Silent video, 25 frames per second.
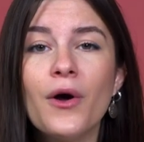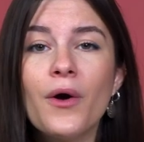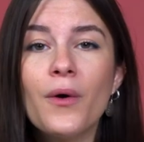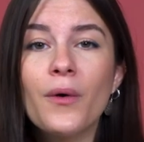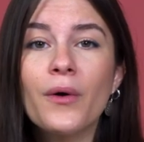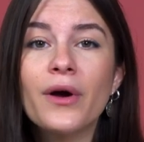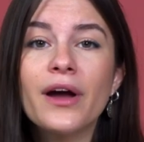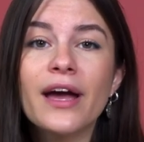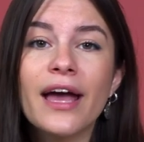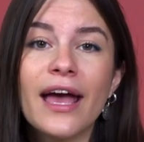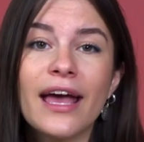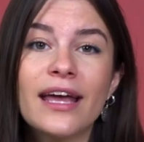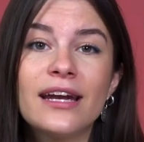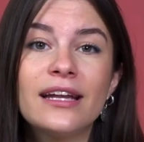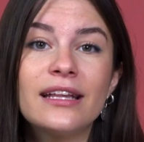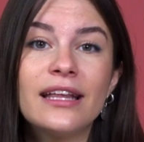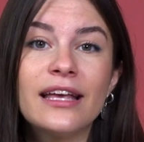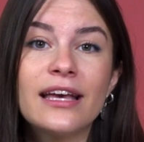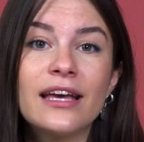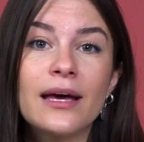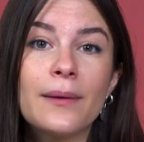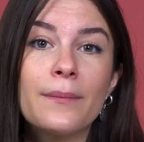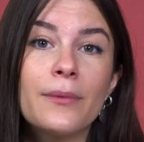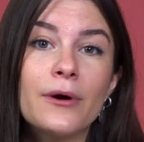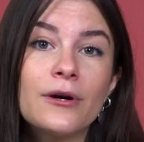or
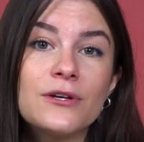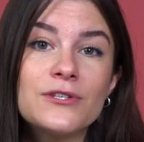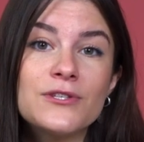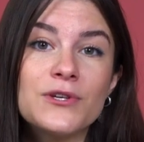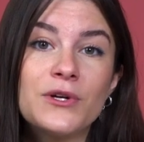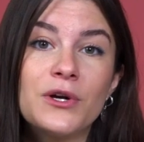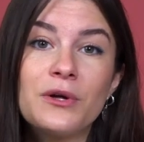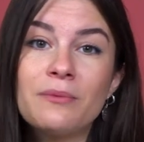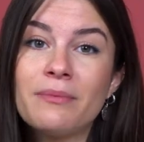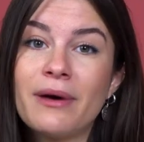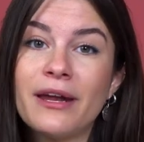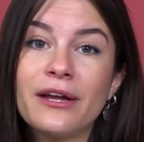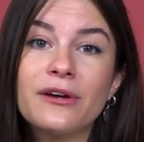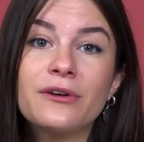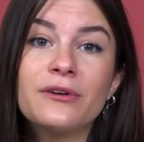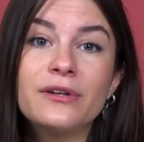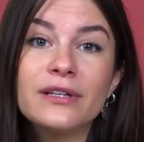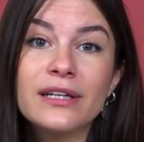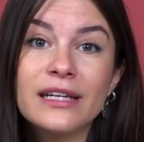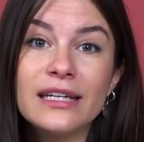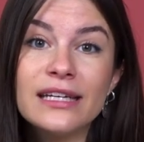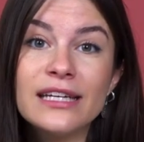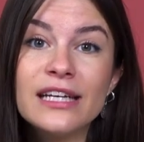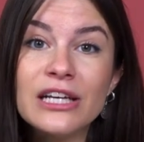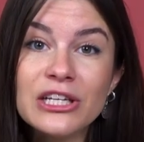handling a personal medical
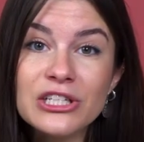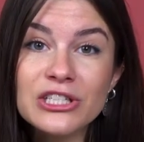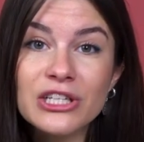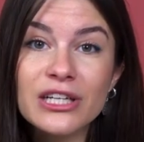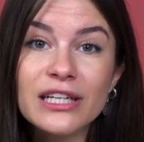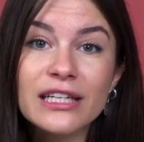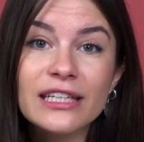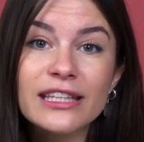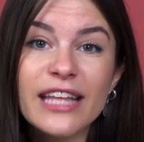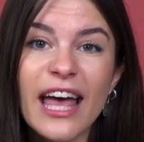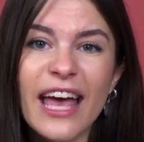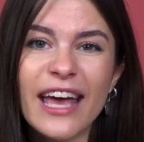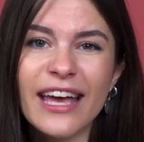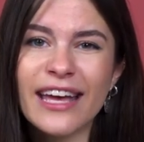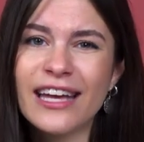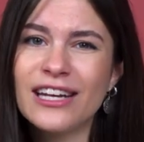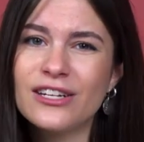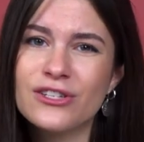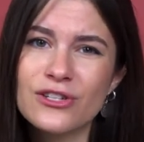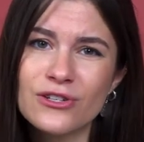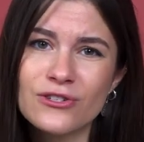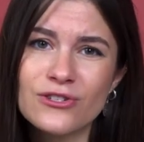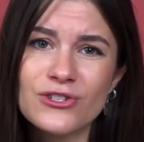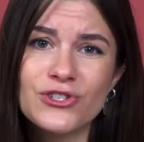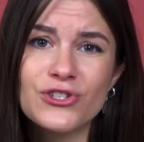condition that
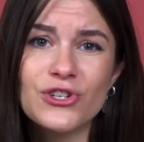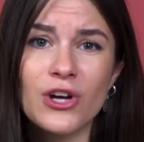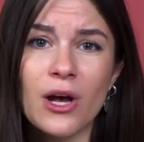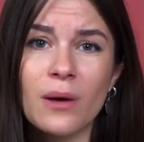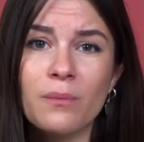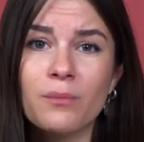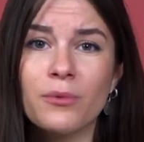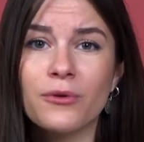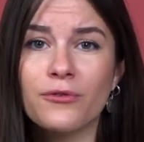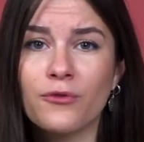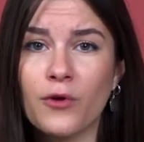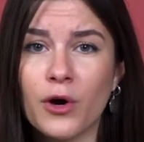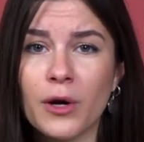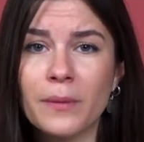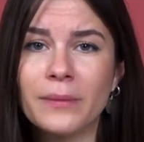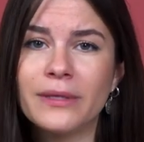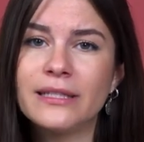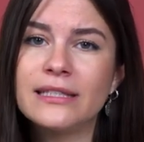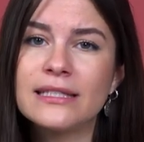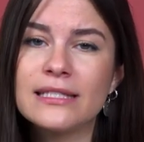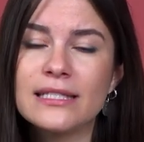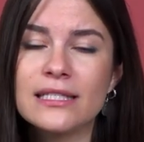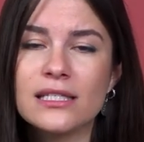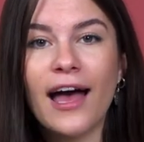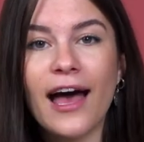hinders job
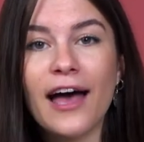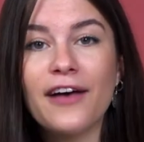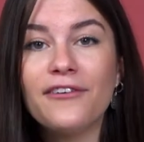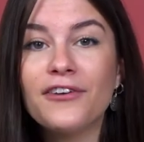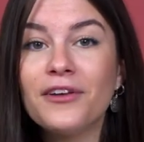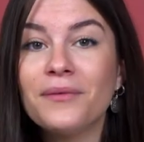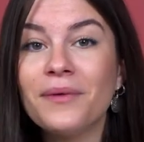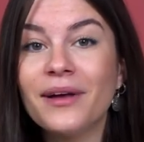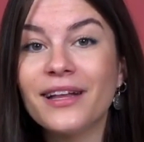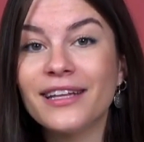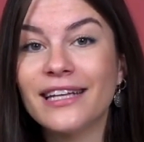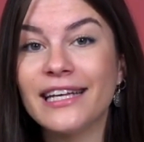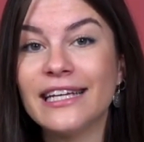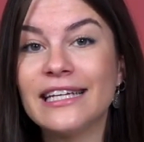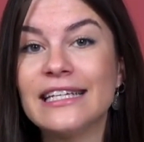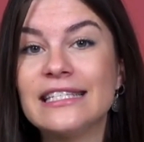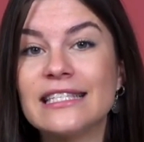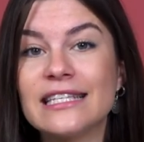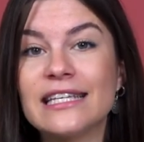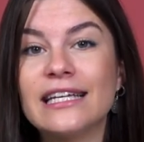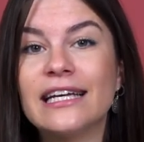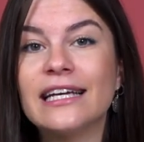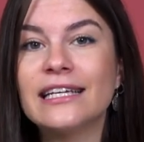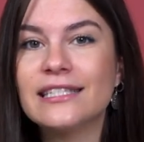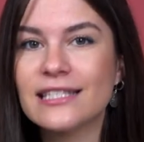performance. FMLA's
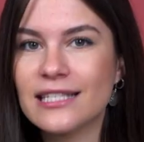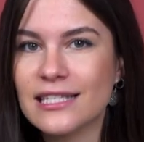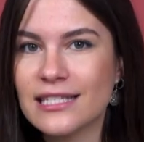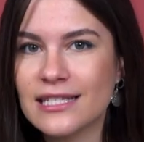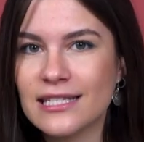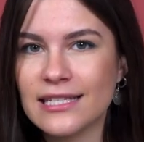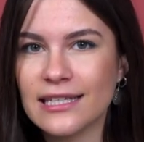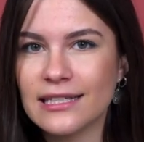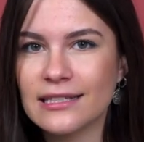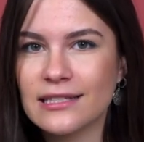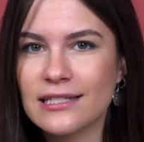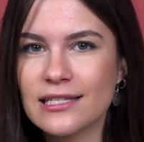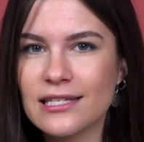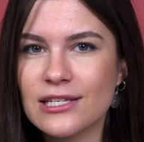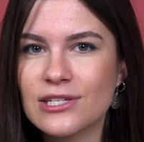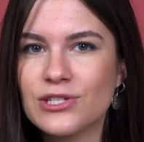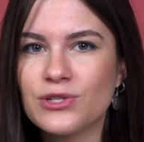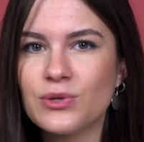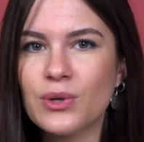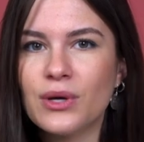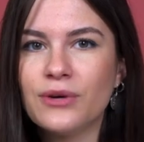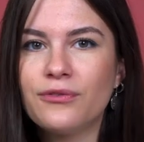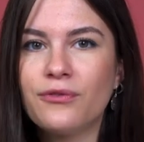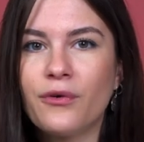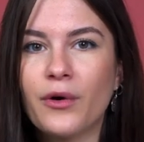existence is
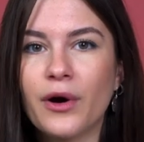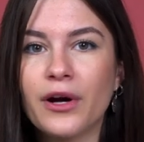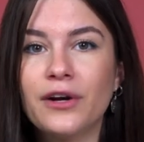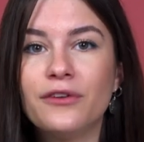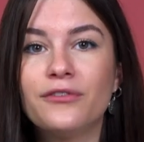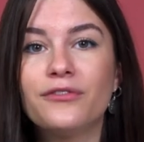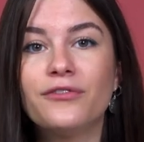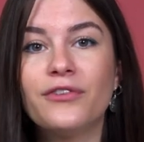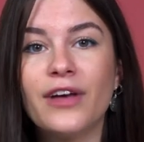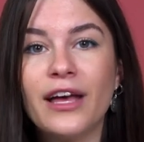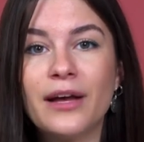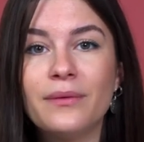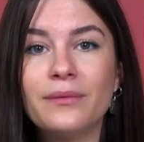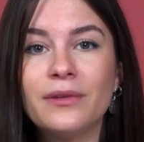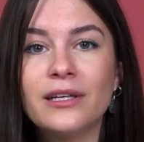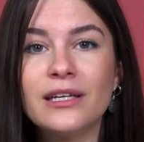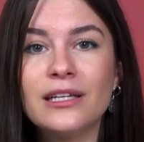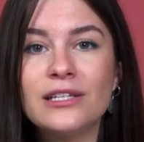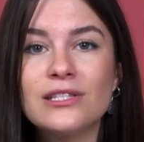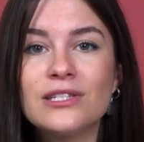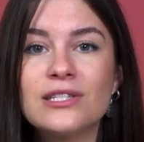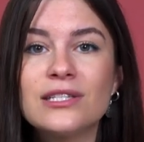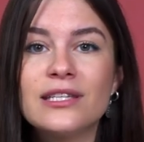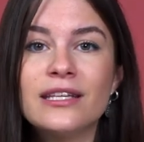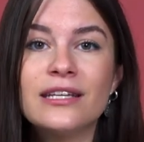to afford
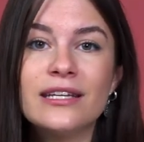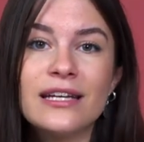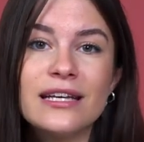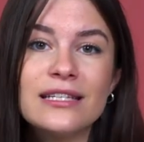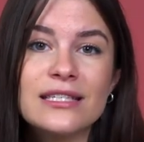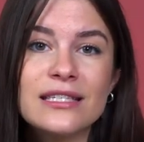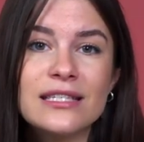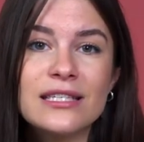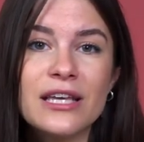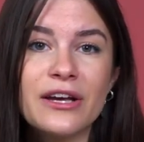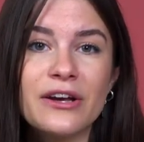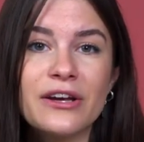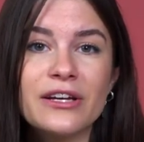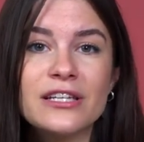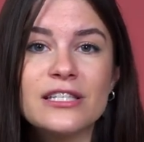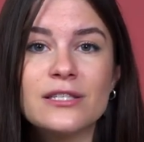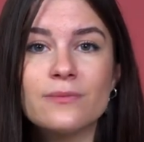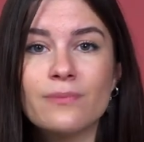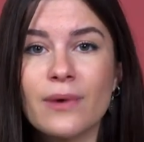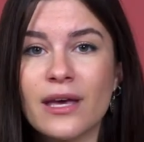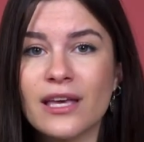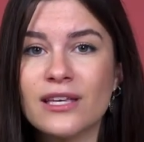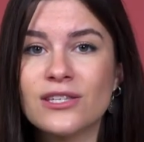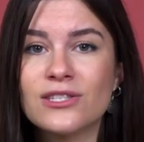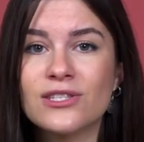families the necessary
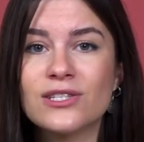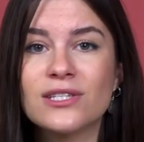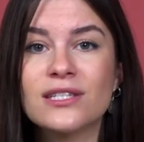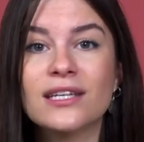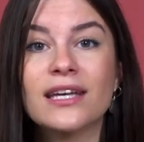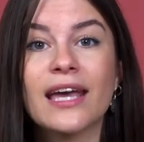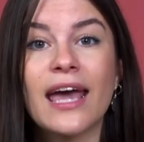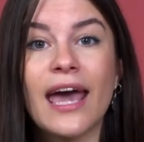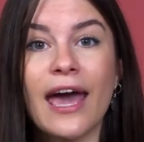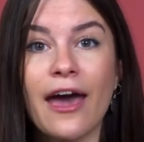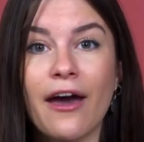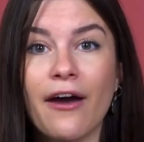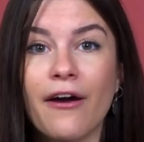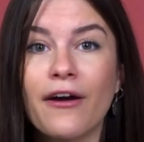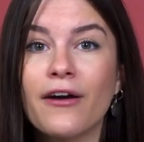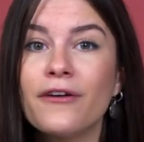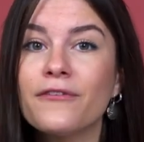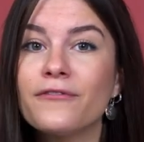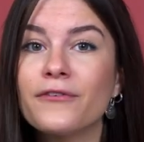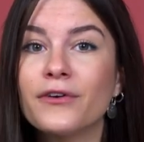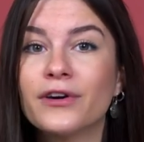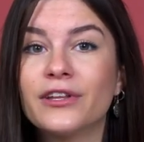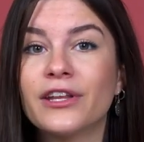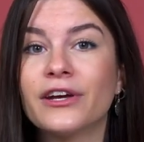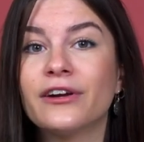space to care
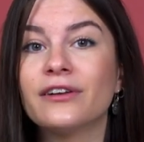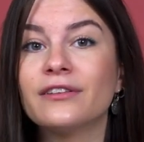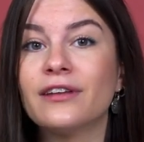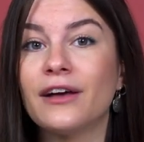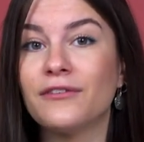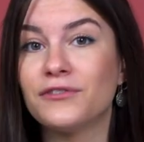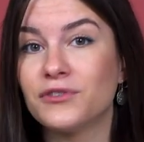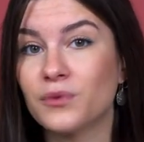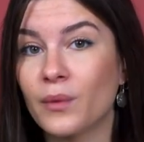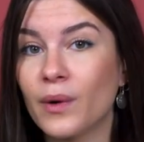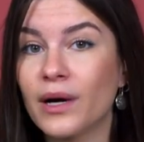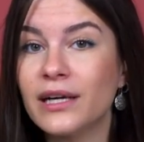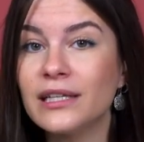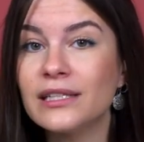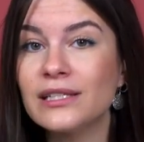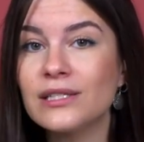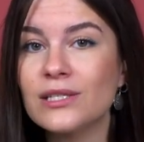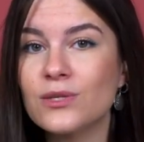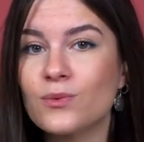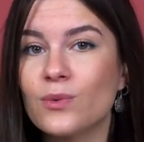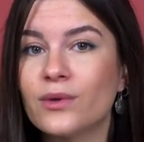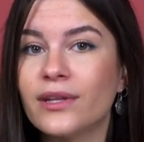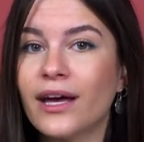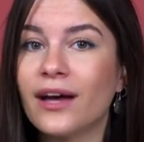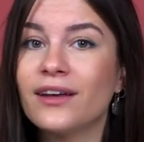for their loved
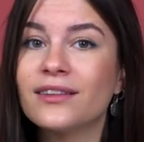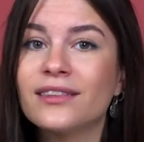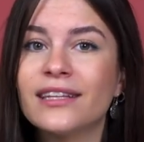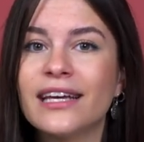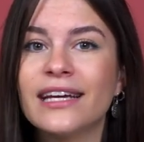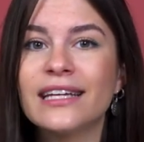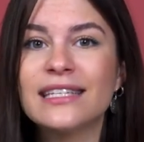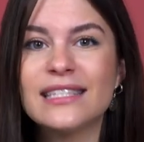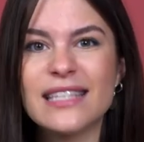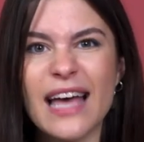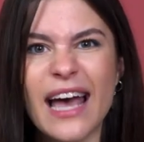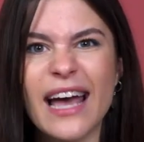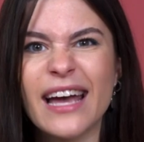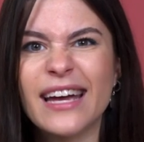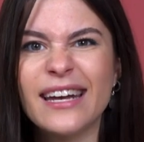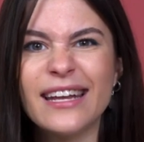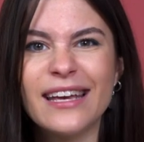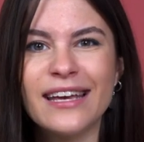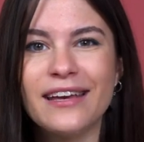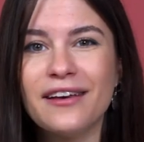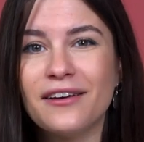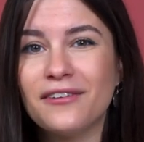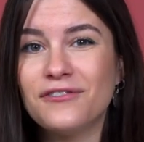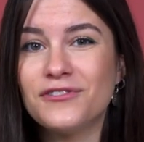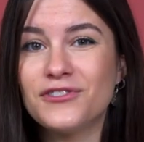ones without the
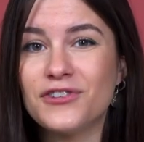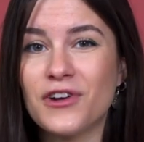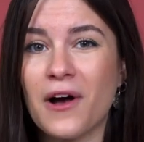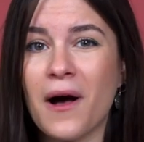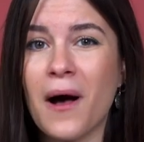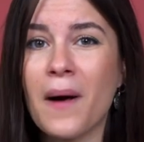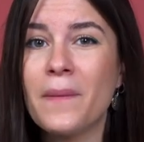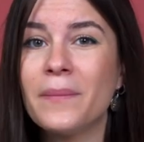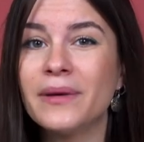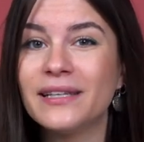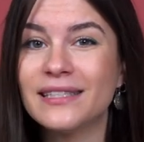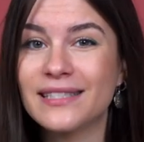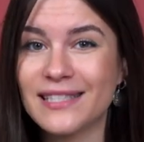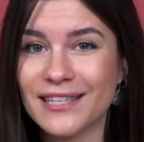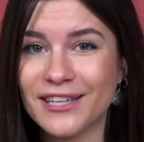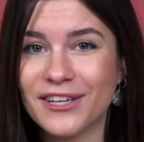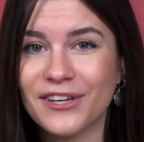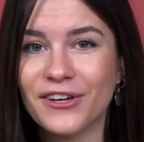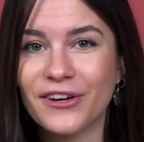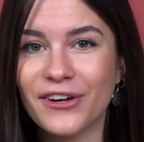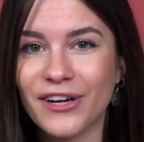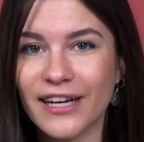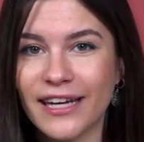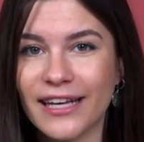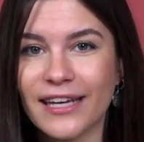anxiety of job
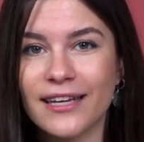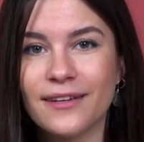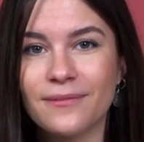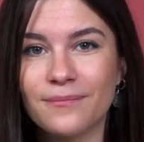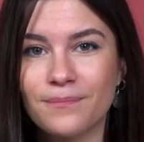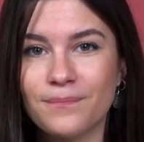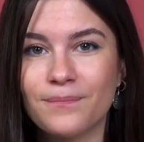insecurity.